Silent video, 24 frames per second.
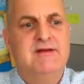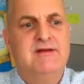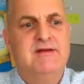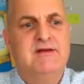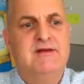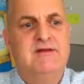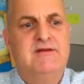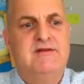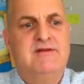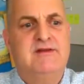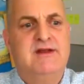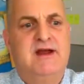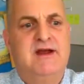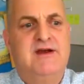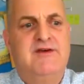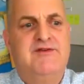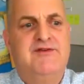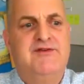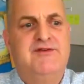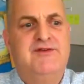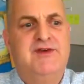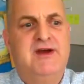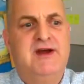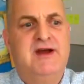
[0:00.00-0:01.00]
Good
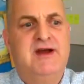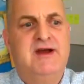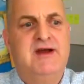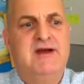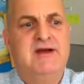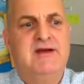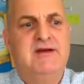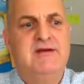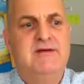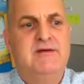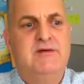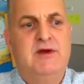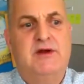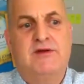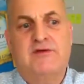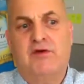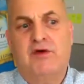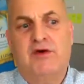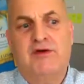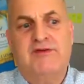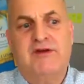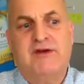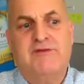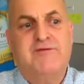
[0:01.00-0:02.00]
stuff. Well, of
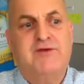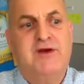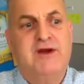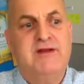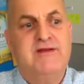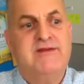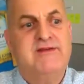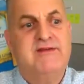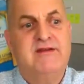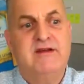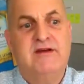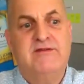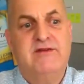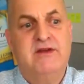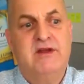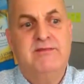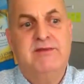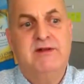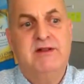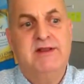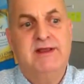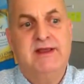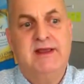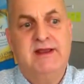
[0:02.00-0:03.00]
course, our friend Sylvia
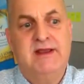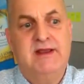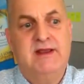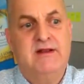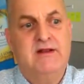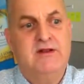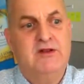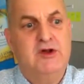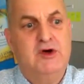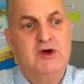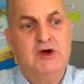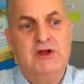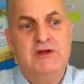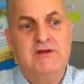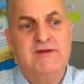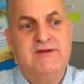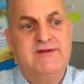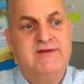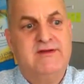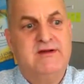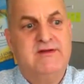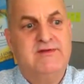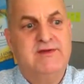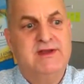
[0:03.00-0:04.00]
Bellini, loyal
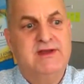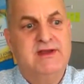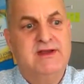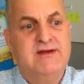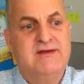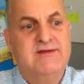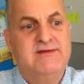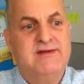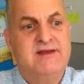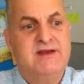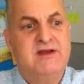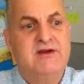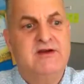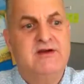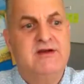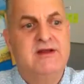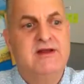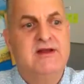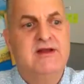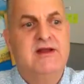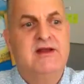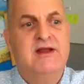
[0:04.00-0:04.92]
Sylvia, is here.